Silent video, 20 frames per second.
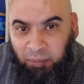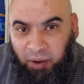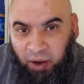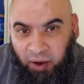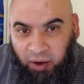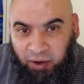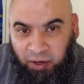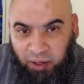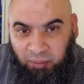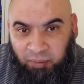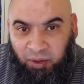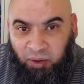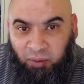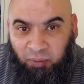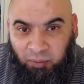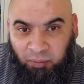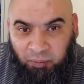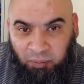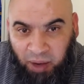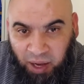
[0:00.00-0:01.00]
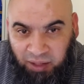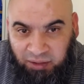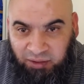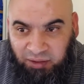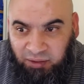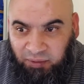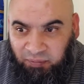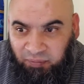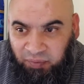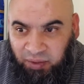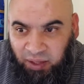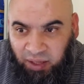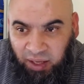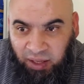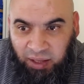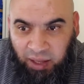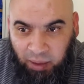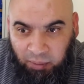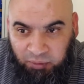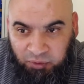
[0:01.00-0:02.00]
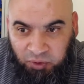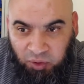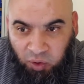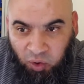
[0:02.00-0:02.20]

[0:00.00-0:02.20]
priority mail box, and that